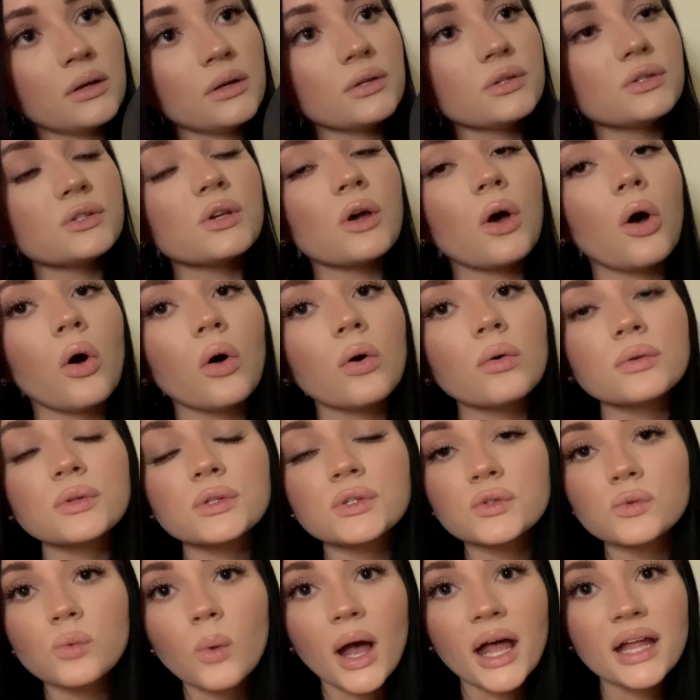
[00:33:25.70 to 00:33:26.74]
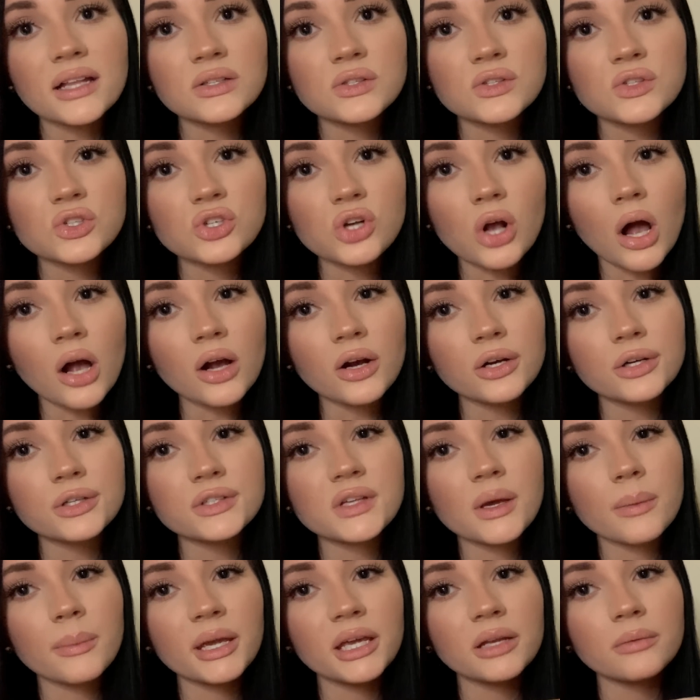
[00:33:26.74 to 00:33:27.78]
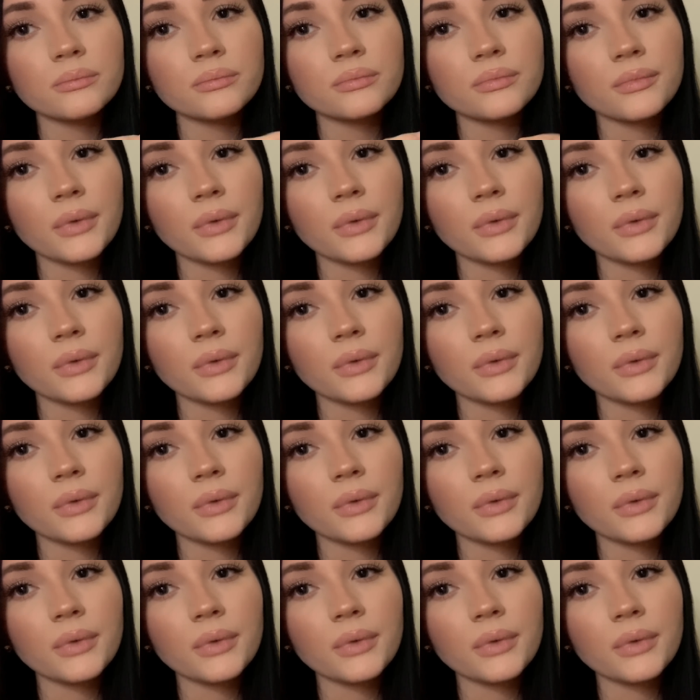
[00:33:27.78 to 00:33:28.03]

So sweats, joggers, I mean,